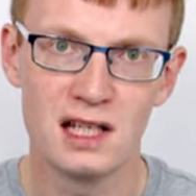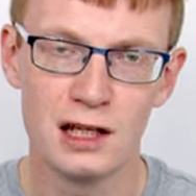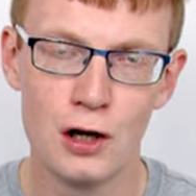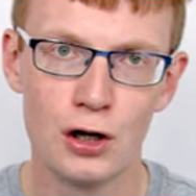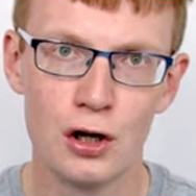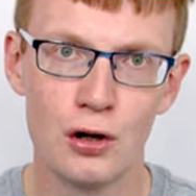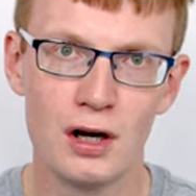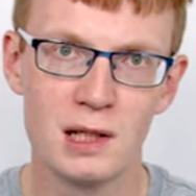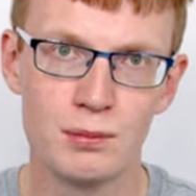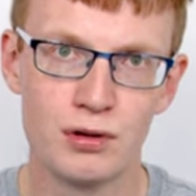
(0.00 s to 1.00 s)
the air cooler
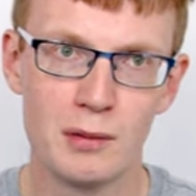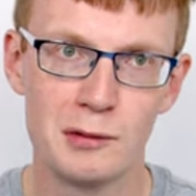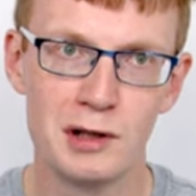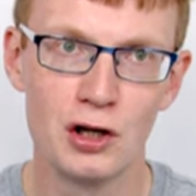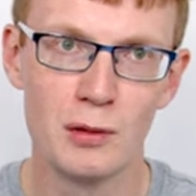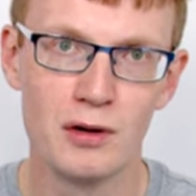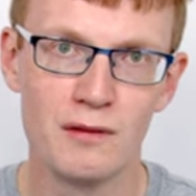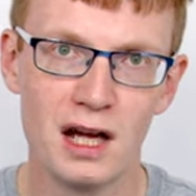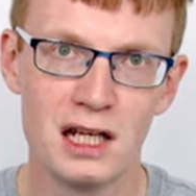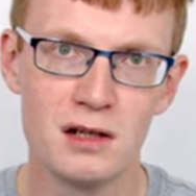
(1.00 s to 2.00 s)
is probably going to
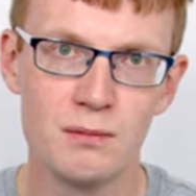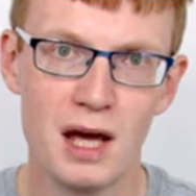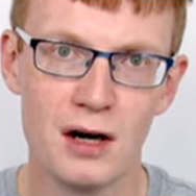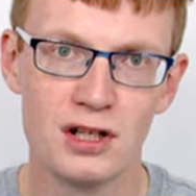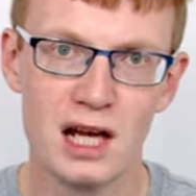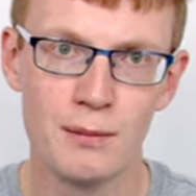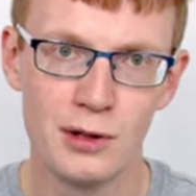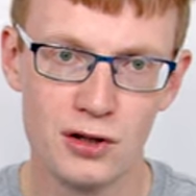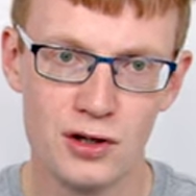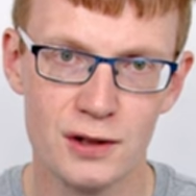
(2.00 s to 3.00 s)
provide better
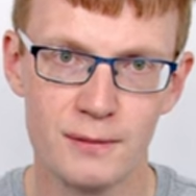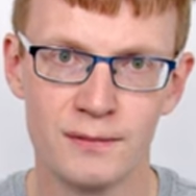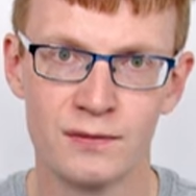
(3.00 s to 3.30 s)
temperatures